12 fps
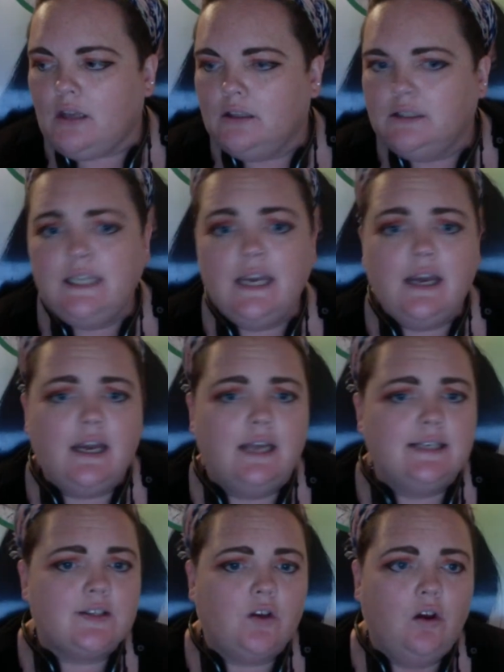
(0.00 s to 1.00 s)

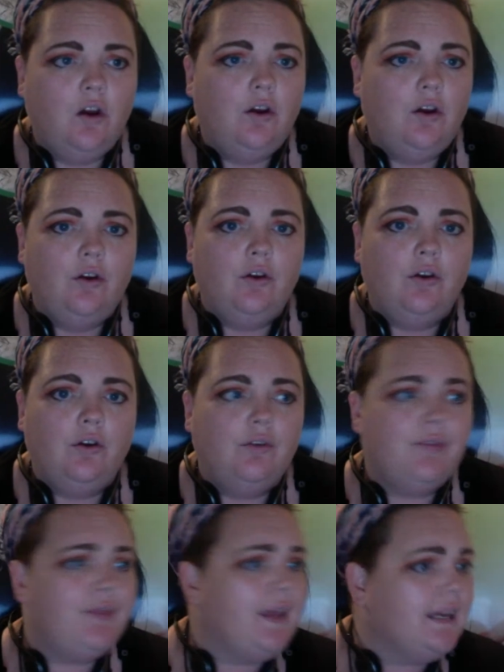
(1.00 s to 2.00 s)
Yeah,
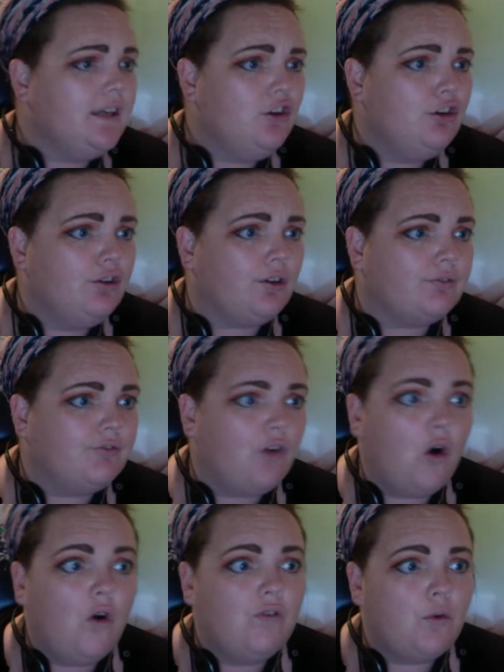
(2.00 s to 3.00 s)
so thank you
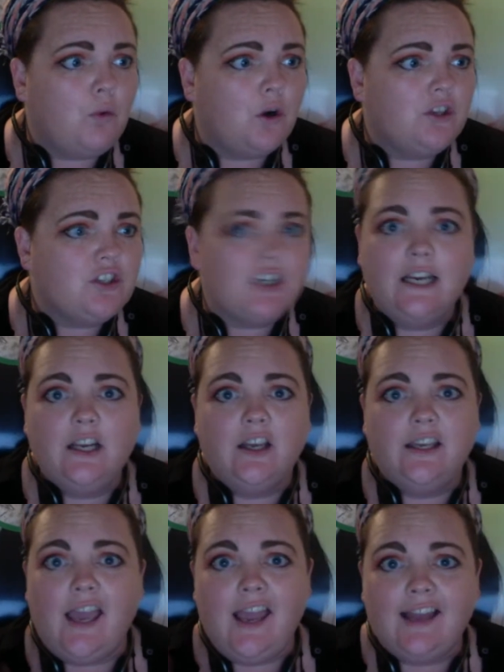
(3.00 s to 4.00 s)
all for watching
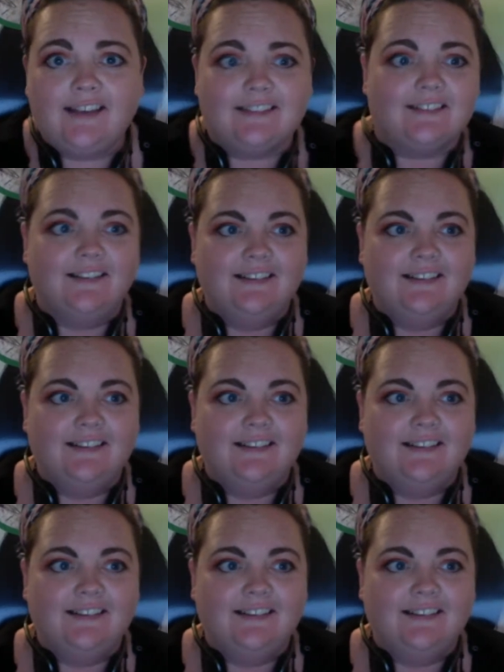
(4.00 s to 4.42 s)
again.